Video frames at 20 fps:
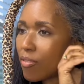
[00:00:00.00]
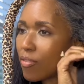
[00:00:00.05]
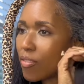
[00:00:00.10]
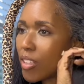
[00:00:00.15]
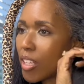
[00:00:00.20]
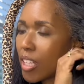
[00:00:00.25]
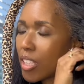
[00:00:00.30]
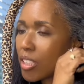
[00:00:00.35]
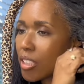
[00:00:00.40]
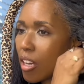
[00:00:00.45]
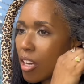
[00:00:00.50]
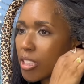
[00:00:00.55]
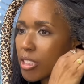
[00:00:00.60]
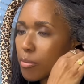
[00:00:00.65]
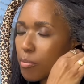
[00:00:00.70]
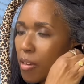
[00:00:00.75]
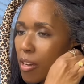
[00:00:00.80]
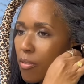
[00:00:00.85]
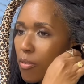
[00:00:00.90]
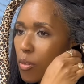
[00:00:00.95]
lost
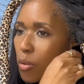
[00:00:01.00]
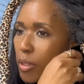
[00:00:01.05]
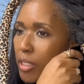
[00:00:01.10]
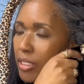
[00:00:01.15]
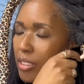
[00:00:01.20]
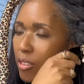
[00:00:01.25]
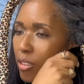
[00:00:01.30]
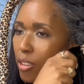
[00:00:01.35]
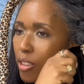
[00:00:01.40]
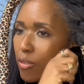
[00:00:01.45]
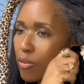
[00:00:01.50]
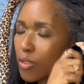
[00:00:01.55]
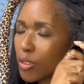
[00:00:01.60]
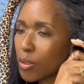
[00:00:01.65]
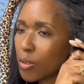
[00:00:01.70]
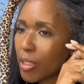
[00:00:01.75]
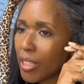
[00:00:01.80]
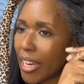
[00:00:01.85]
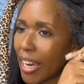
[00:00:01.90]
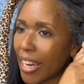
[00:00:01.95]
my voice on a few
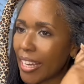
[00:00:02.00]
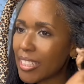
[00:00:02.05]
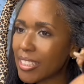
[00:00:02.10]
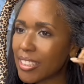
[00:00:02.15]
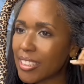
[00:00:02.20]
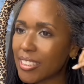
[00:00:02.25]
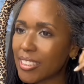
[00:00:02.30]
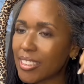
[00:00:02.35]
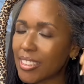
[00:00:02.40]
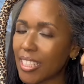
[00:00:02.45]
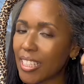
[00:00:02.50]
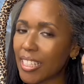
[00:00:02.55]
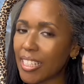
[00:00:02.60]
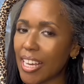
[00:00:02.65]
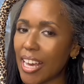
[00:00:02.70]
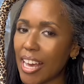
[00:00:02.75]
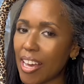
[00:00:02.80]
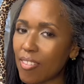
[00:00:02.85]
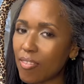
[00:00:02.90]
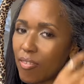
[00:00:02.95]
occasions and
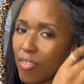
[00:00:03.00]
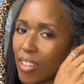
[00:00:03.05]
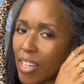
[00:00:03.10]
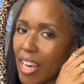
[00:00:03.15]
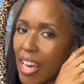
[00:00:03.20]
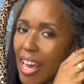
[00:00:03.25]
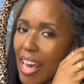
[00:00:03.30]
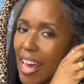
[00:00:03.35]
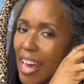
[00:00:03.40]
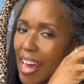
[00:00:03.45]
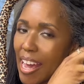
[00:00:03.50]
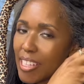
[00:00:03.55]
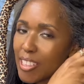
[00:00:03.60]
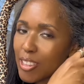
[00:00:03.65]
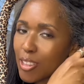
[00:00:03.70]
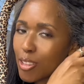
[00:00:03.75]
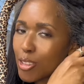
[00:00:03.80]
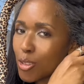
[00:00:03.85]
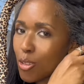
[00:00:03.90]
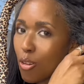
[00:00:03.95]
have had to go
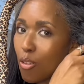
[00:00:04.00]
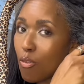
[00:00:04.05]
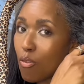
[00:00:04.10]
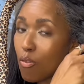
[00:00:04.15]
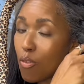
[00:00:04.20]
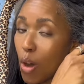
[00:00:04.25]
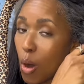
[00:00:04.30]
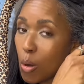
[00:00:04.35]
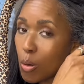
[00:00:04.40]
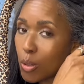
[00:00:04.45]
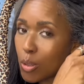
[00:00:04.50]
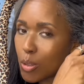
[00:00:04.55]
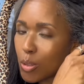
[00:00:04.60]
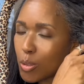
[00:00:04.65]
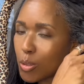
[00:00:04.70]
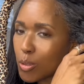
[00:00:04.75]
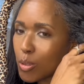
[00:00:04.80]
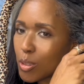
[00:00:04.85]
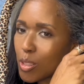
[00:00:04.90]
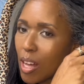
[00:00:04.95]
to a
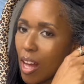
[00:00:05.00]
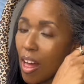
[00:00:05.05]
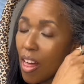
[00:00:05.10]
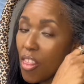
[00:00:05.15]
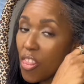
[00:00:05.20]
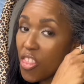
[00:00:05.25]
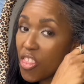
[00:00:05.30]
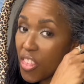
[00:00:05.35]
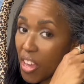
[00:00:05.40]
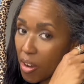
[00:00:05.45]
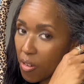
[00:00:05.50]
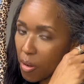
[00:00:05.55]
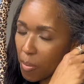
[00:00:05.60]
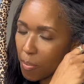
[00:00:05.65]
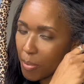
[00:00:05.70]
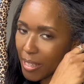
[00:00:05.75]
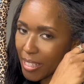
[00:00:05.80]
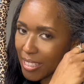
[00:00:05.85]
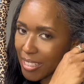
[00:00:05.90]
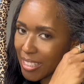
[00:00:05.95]
vocal
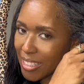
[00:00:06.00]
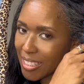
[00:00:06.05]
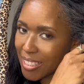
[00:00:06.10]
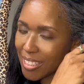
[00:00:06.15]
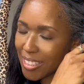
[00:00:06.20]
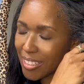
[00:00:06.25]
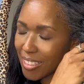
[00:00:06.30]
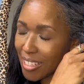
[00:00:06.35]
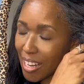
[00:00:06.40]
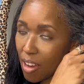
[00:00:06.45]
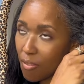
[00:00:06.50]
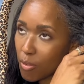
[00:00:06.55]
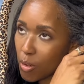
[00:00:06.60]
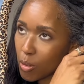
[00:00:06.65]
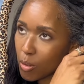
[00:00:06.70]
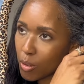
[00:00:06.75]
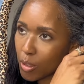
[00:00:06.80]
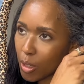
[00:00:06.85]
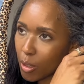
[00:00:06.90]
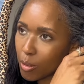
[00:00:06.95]
therapist, not vocal
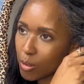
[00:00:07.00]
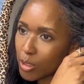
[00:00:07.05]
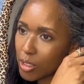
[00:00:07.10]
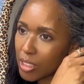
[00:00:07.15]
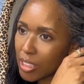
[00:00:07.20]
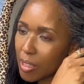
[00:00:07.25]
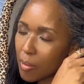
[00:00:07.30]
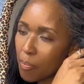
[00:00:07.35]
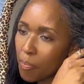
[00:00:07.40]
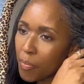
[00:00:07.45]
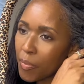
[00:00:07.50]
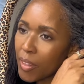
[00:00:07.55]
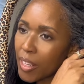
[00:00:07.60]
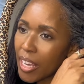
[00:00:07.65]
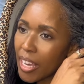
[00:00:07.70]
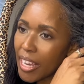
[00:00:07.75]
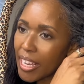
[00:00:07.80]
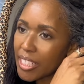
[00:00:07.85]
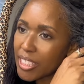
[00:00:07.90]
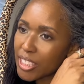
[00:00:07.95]
coach,
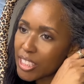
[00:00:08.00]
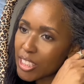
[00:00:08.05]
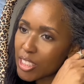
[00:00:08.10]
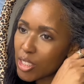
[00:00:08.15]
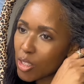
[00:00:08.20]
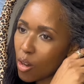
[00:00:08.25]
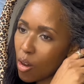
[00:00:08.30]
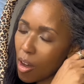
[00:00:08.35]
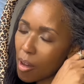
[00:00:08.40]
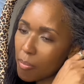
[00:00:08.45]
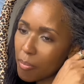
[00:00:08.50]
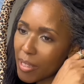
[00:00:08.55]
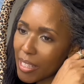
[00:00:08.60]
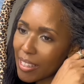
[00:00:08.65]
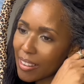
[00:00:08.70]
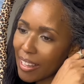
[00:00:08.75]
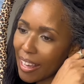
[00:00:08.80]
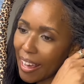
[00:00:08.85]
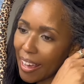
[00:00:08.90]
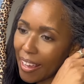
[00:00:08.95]
and she taught me
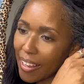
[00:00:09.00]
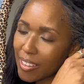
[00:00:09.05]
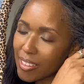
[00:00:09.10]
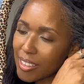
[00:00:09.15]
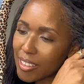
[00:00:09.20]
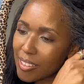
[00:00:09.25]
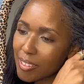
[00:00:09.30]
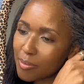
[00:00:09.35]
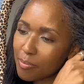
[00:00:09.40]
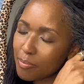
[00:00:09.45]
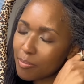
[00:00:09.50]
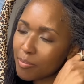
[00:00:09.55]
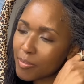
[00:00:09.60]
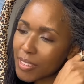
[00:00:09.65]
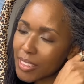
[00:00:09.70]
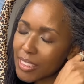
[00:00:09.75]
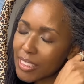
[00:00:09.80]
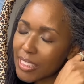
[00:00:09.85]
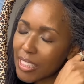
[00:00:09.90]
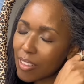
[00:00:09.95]
that
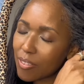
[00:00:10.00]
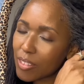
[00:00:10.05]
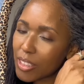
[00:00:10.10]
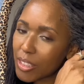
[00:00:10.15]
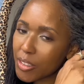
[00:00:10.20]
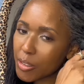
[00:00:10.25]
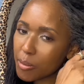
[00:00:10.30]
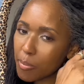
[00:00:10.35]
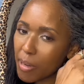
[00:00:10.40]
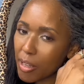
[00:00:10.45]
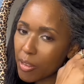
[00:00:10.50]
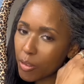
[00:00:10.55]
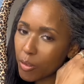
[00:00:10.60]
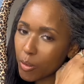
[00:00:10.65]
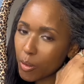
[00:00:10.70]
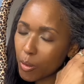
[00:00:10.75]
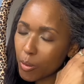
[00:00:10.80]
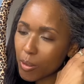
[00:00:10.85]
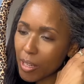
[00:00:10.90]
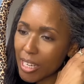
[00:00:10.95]
instead of clearing my
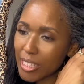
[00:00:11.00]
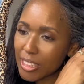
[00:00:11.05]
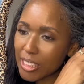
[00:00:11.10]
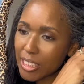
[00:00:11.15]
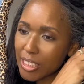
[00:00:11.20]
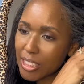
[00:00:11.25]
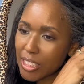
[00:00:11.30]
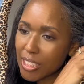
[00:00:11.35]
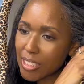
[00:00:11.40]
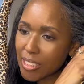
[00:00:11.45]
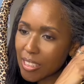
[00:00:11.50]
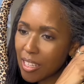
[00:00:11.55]
throat, I should just